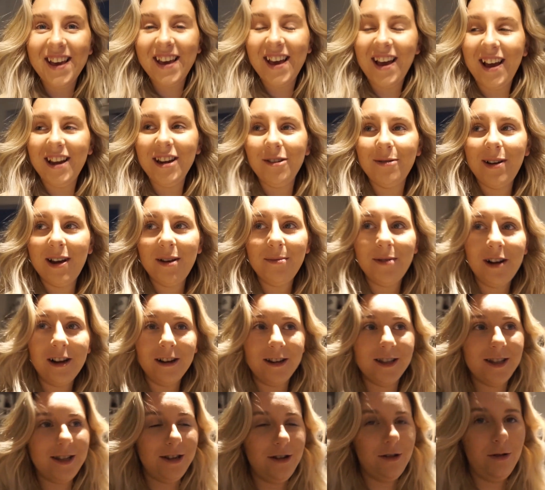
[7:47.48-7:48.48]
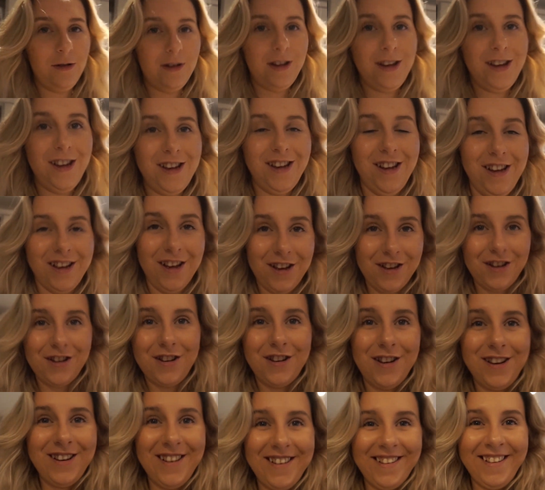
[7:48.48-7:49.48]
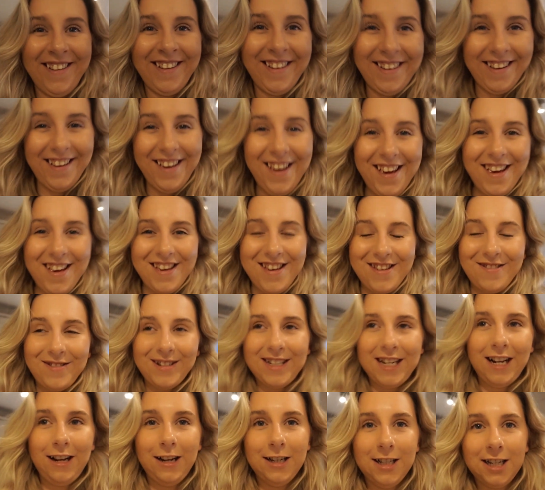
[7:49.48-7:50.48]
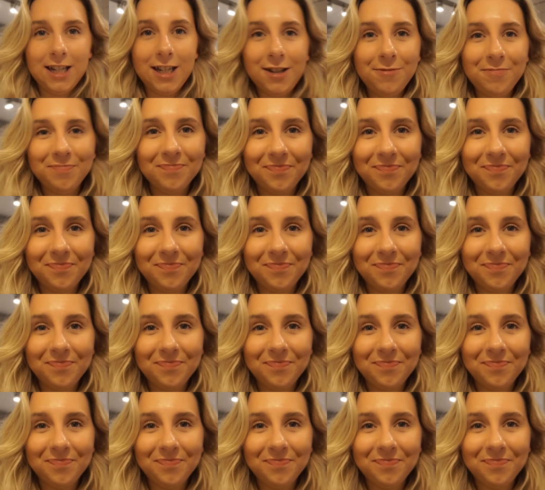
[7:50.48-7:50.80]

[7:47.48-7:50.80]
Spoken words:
Anyway, back to the utility.